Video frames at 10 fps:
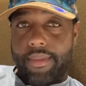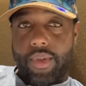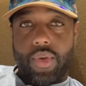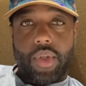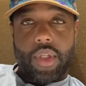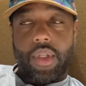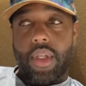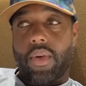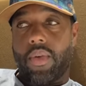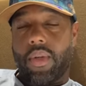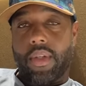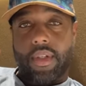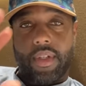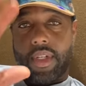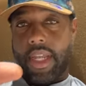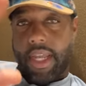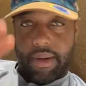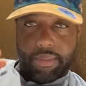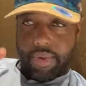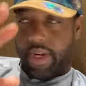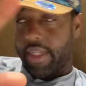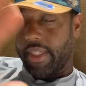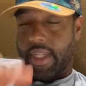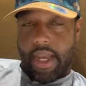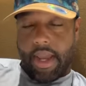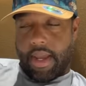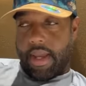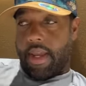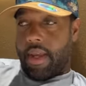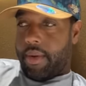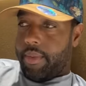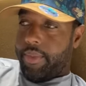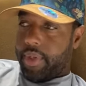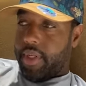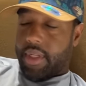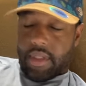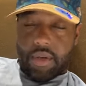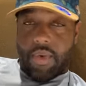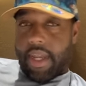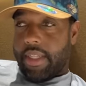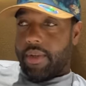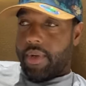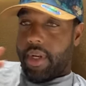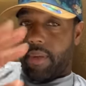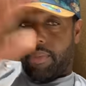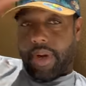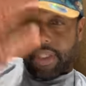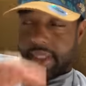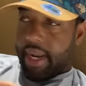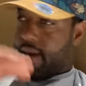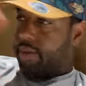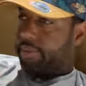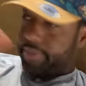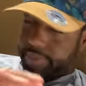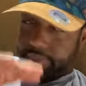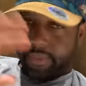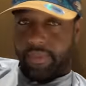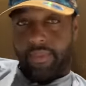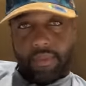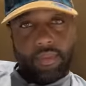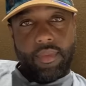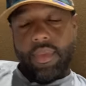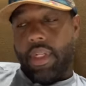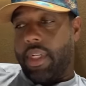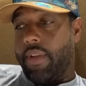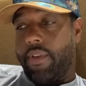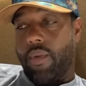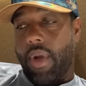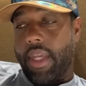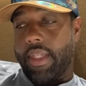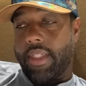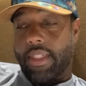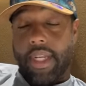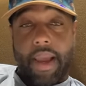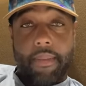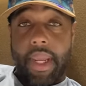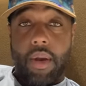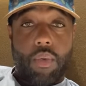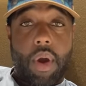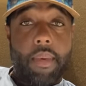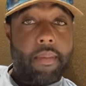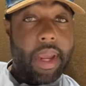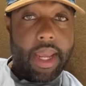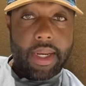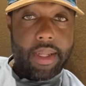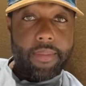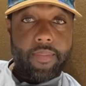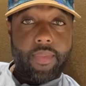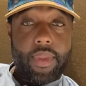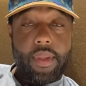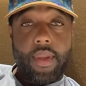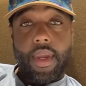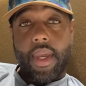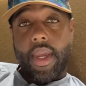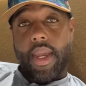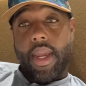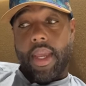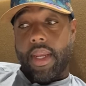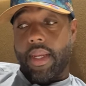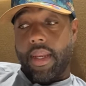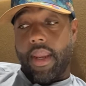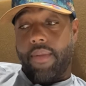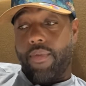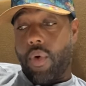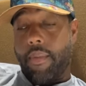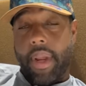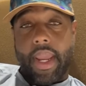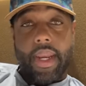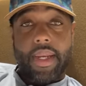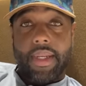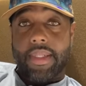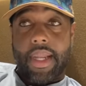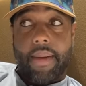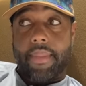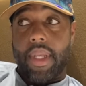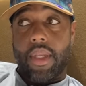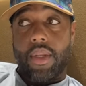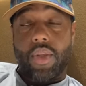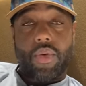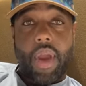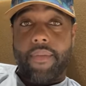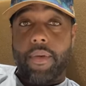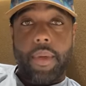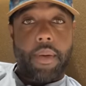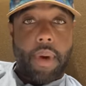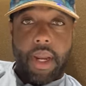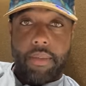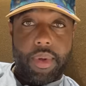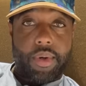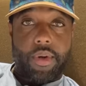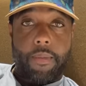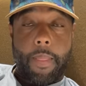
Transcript: You can get on the, the leg press, put a little weights on there, press it out. Lifting weights does not make a woman manly. And it and for a man, it does not mean you have to be a bodybuilder